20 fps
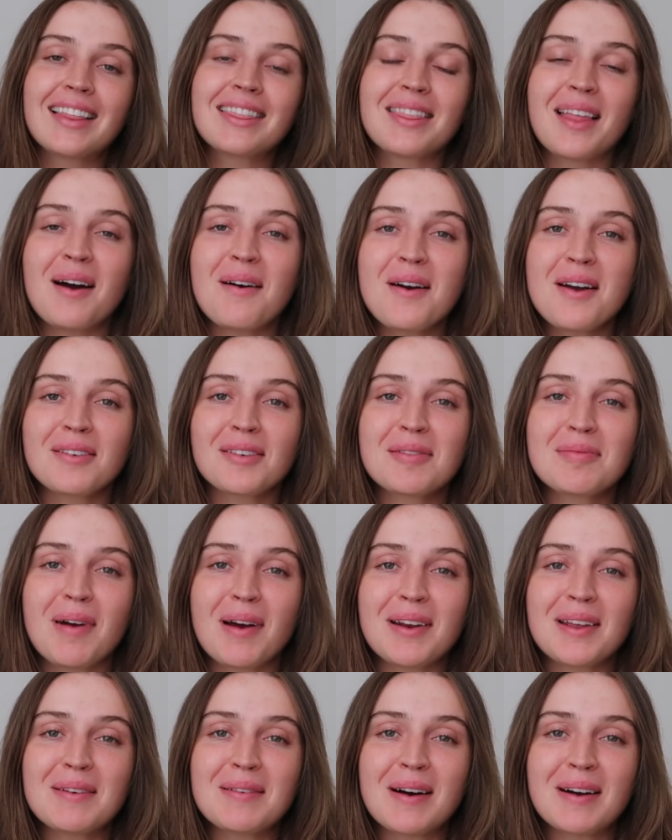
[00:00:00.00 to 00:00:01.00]
Hello
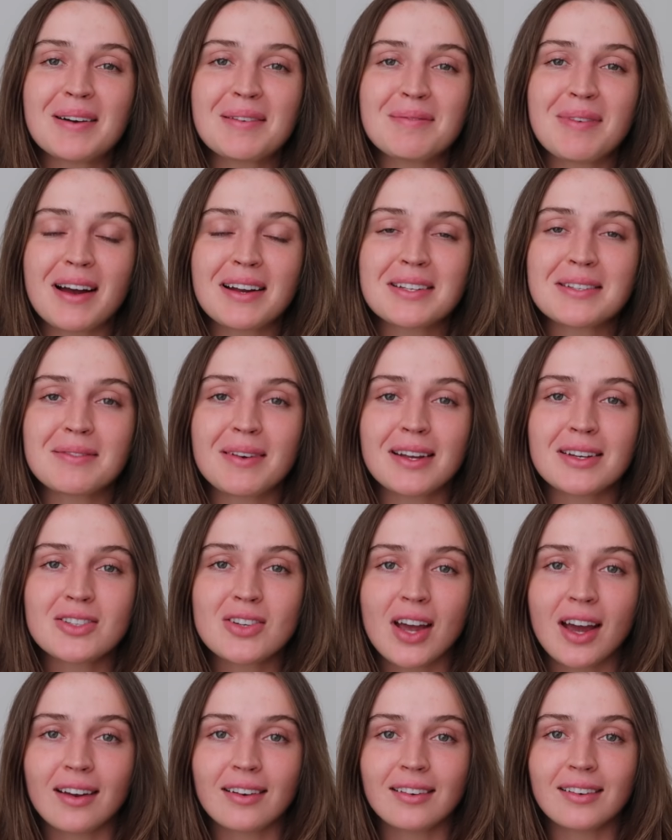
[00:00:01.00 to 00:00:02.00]
everybody, welcome back to my
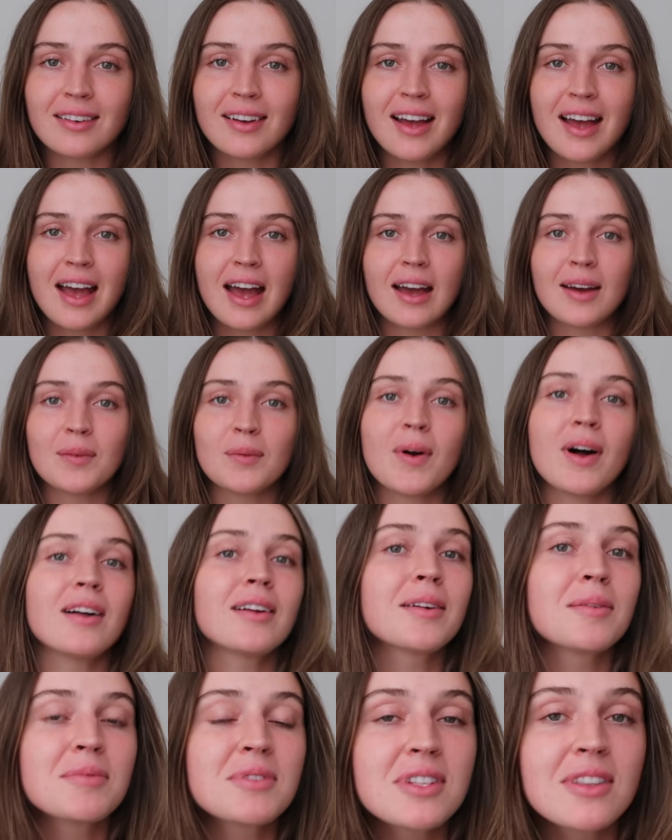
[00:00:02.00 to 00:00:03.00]
channel and
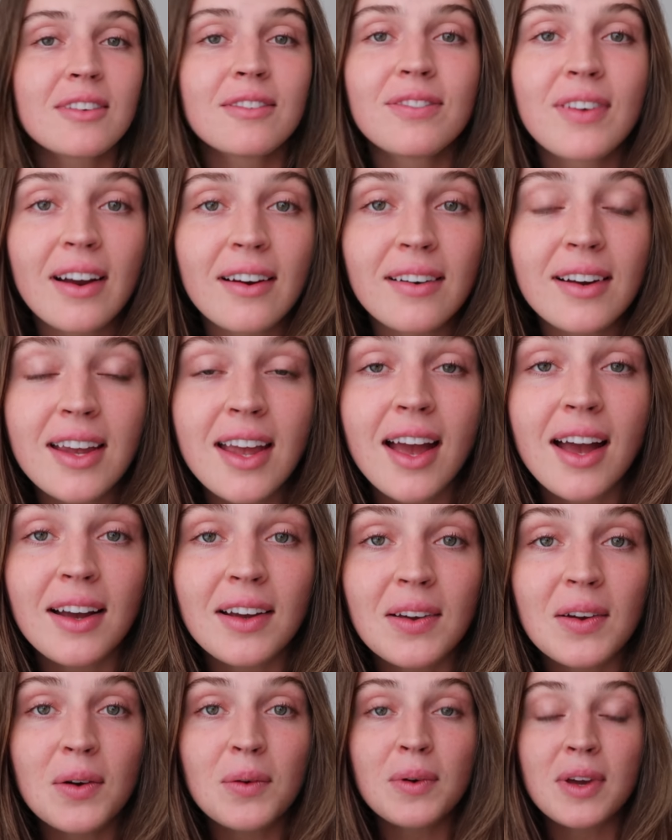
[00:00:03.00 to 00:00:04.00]
welcome to the very
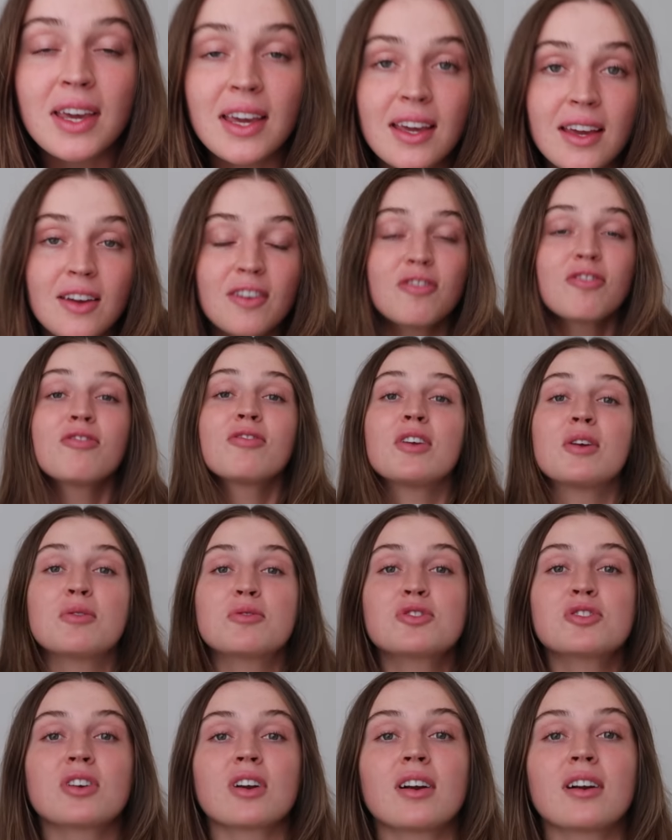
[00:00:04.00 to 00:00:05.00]
echoey
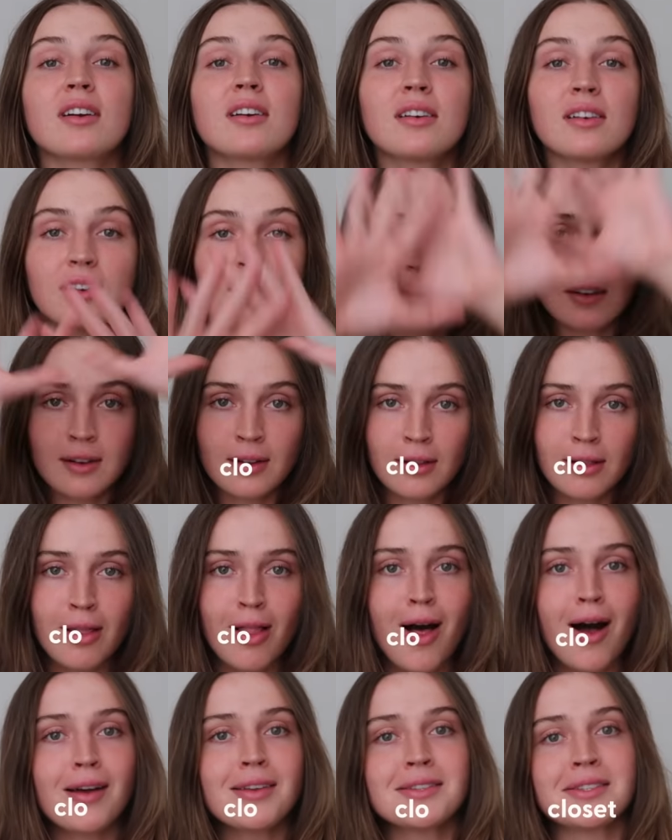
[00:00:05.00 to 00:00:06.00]
future
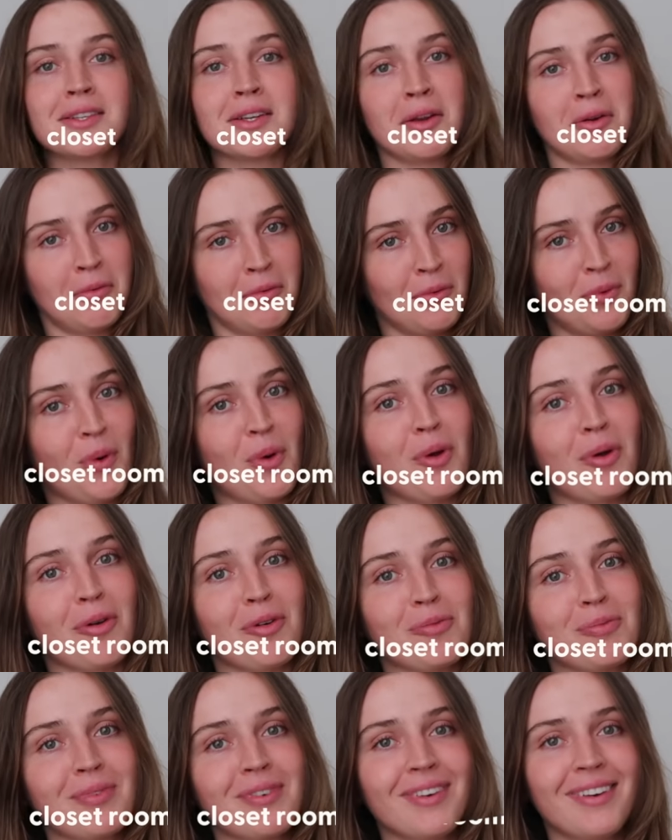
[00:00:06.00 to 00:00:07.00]
closet
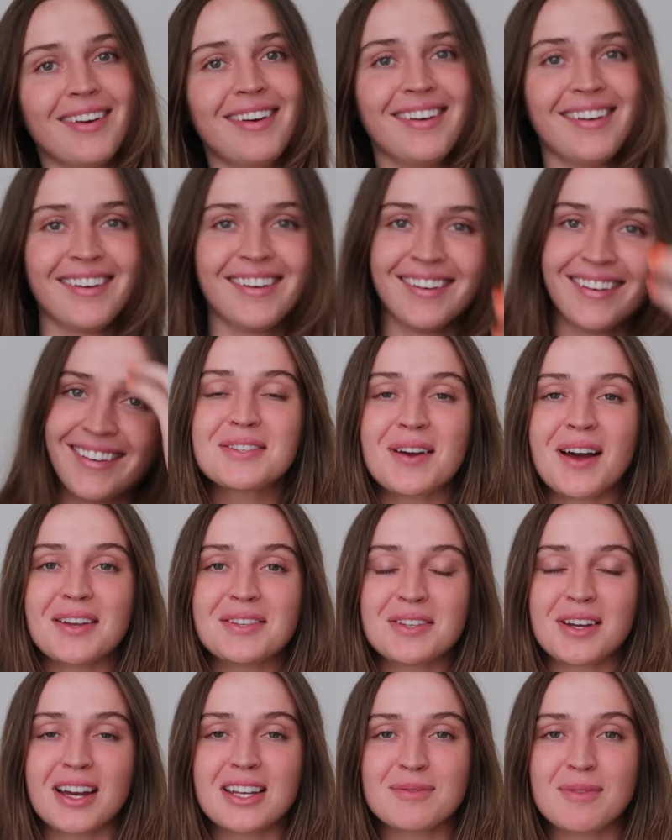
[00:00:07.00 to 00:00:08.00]
room. So
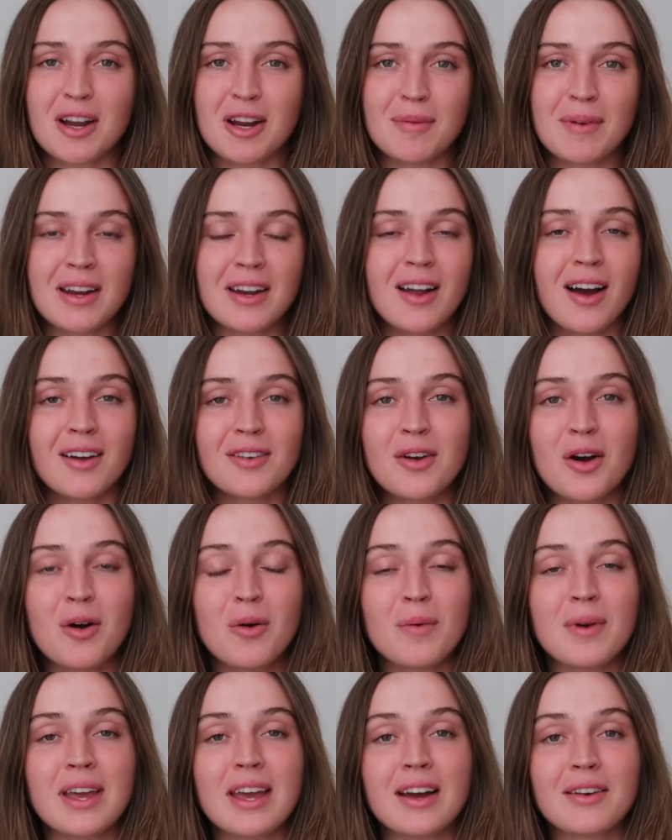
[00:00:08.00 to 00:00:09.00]
as you guys may or may not
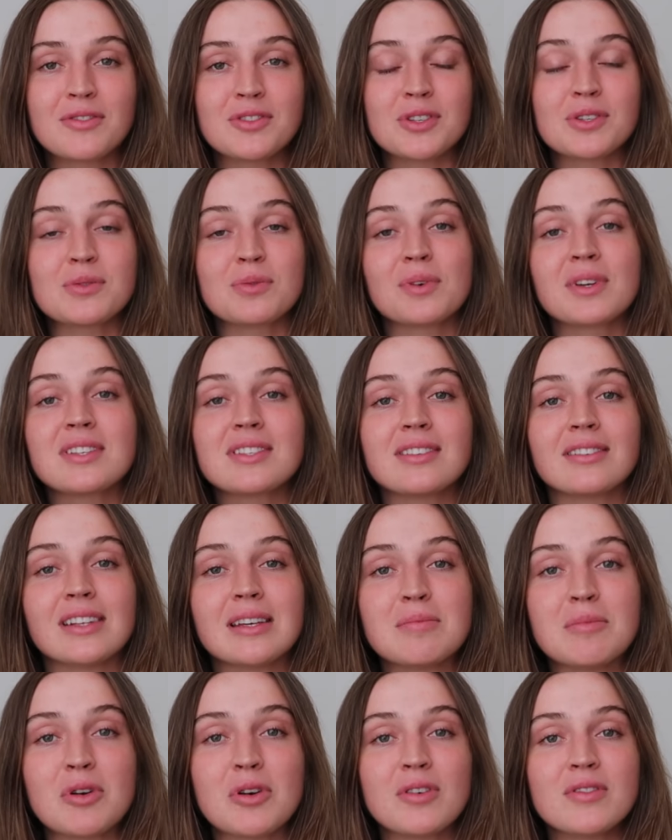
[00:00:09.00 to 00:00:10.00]
know, we have just
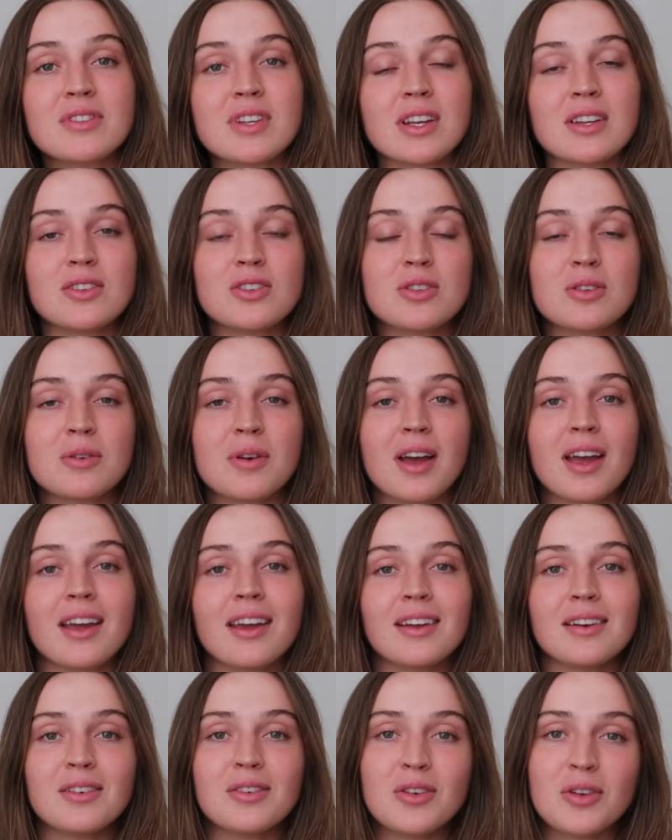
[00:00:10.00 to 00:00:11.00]
recently moved into
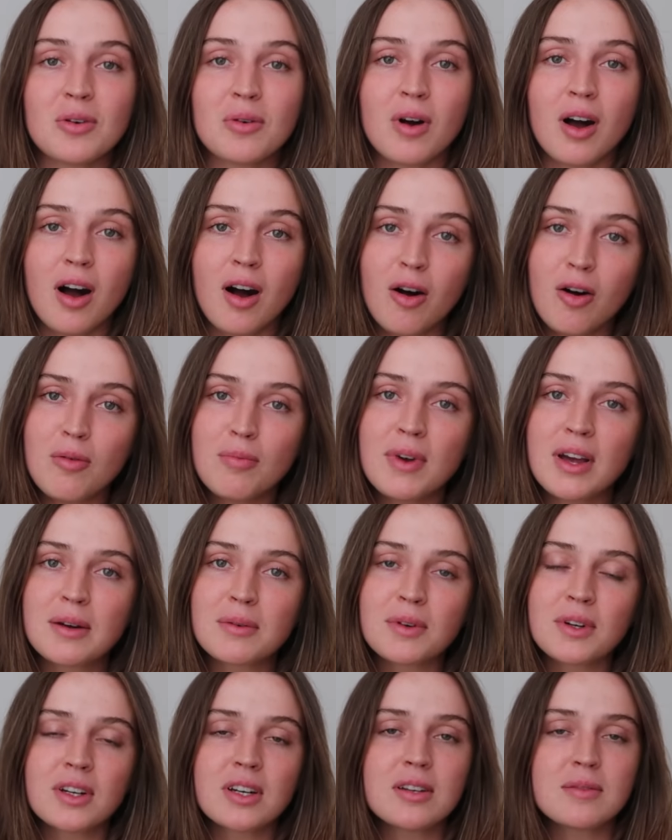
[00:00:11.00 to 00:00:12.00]
a new home
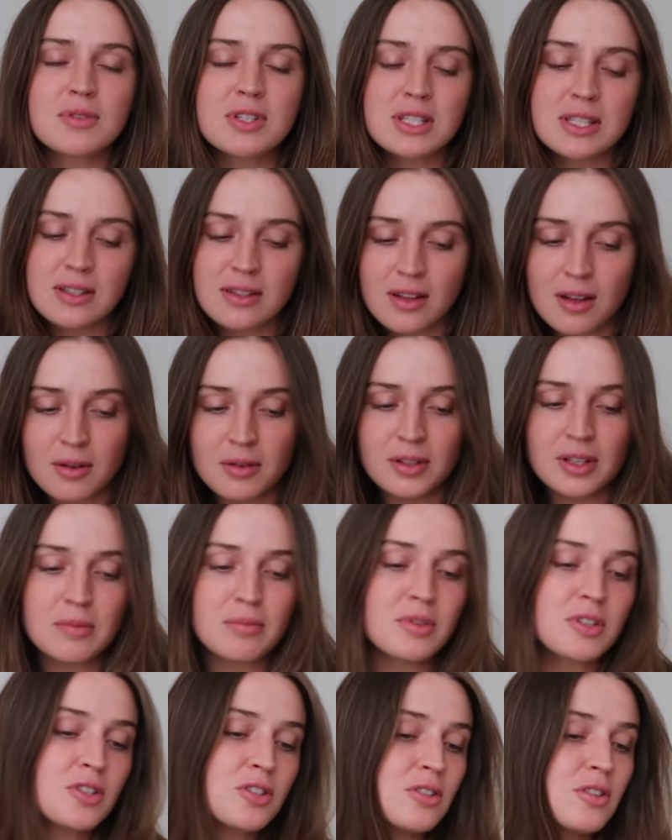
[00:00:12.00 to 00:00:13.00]
and we're gonna
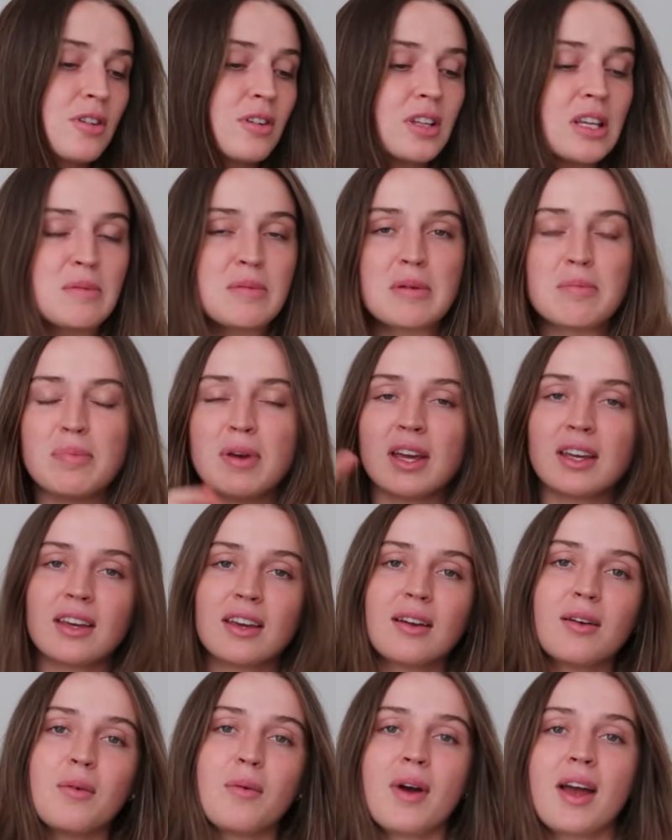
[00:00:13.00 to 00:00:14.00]
slowly but surely be
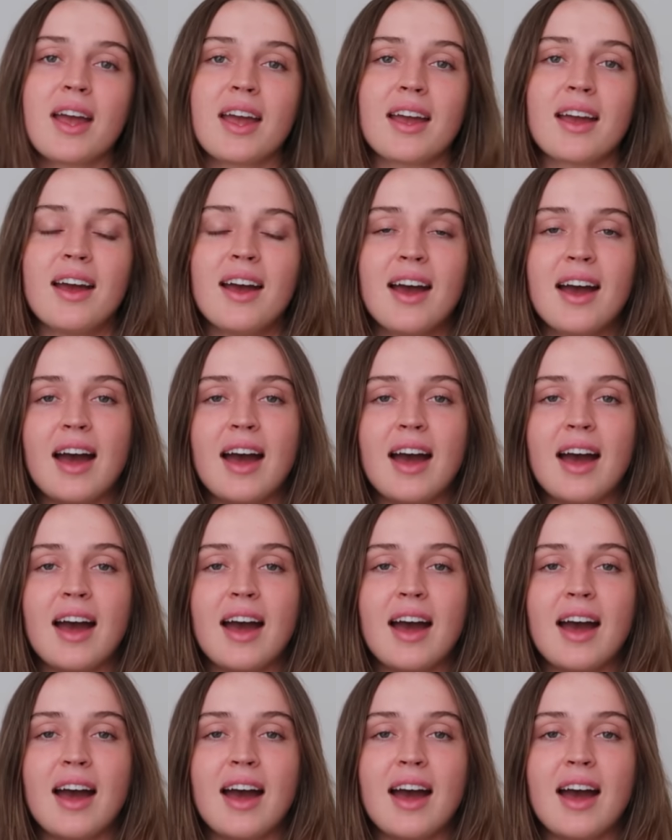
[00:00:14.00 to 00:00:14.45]
picking away